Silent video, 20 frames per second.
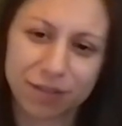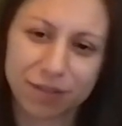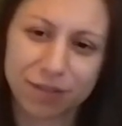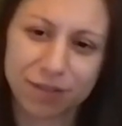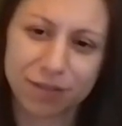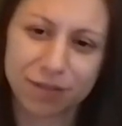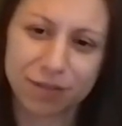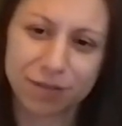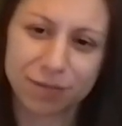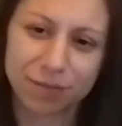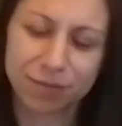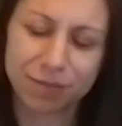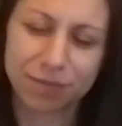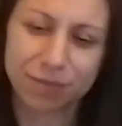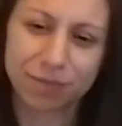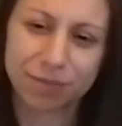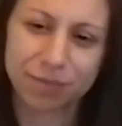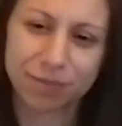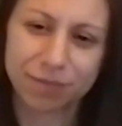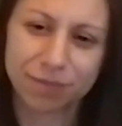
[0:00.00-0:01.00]

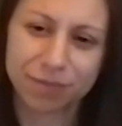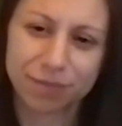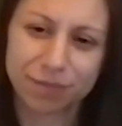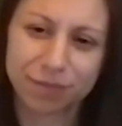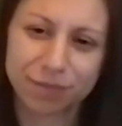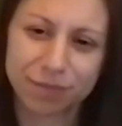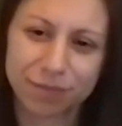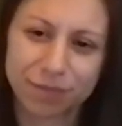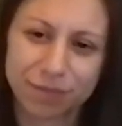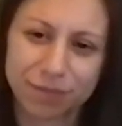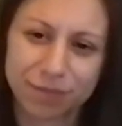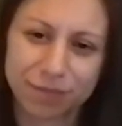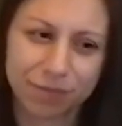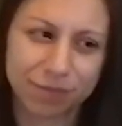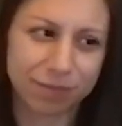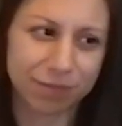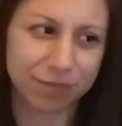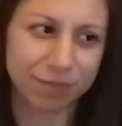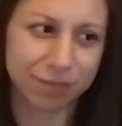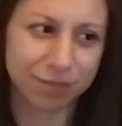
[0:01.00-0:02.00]

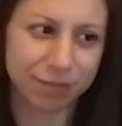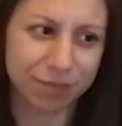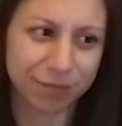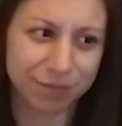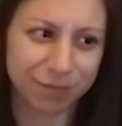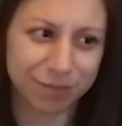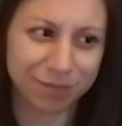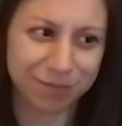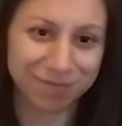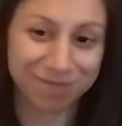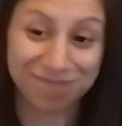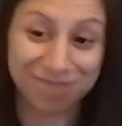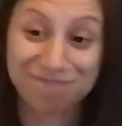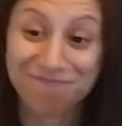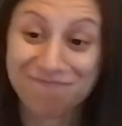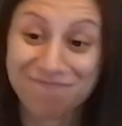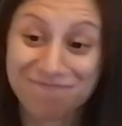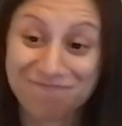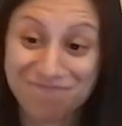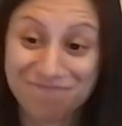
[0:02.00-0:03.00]

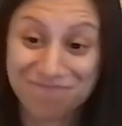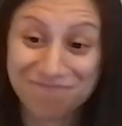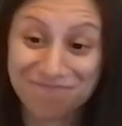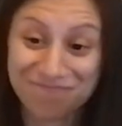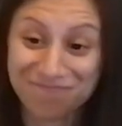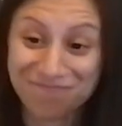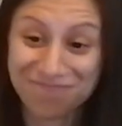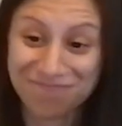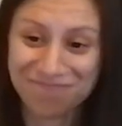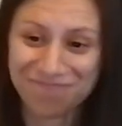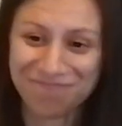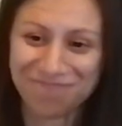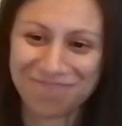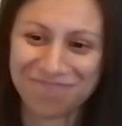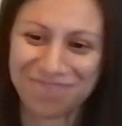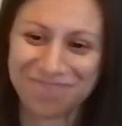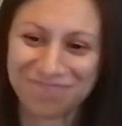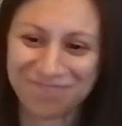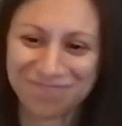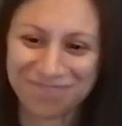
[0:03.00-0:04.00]

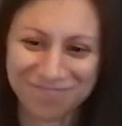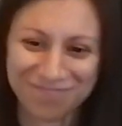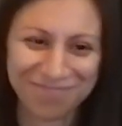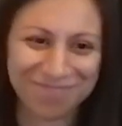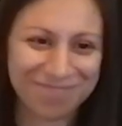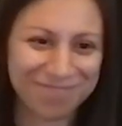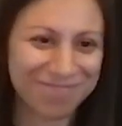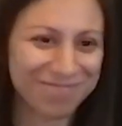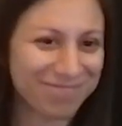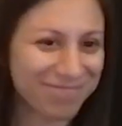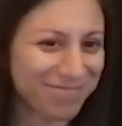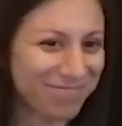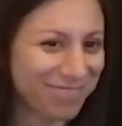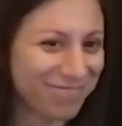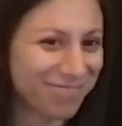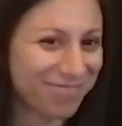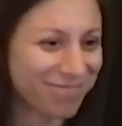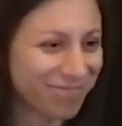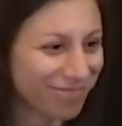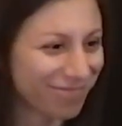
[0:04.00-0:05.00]

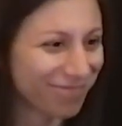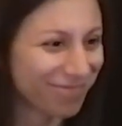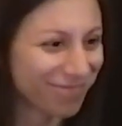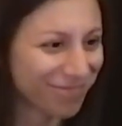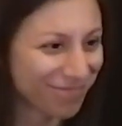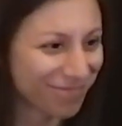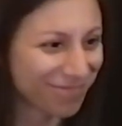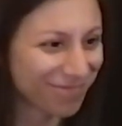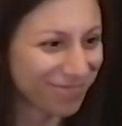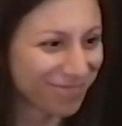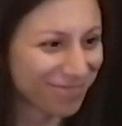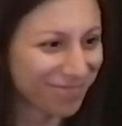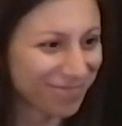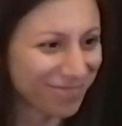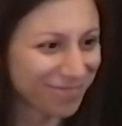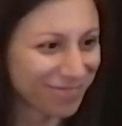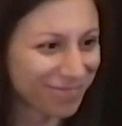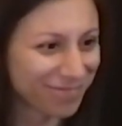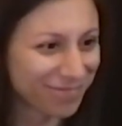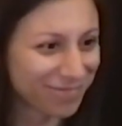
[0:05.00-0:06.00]

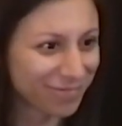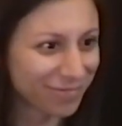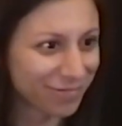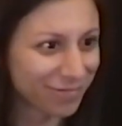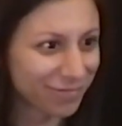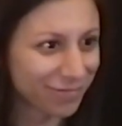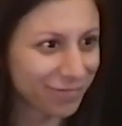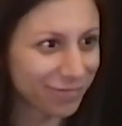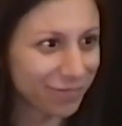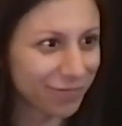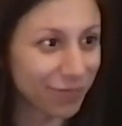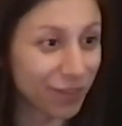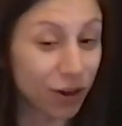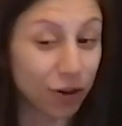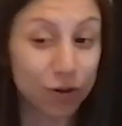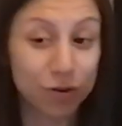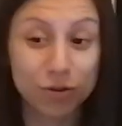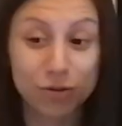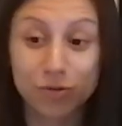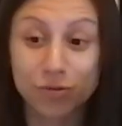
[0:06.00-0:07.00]

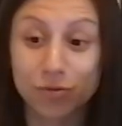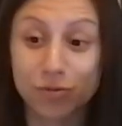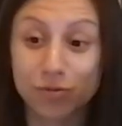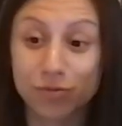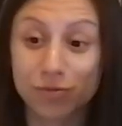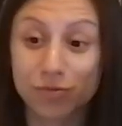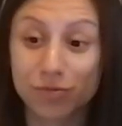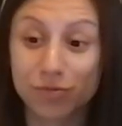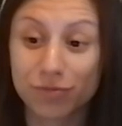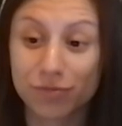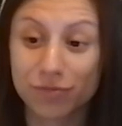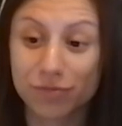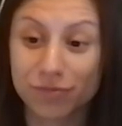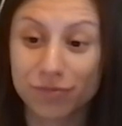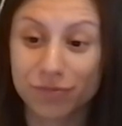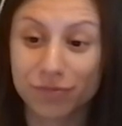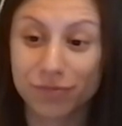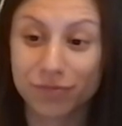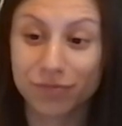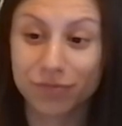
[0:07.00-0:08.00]
This person isn't speaking.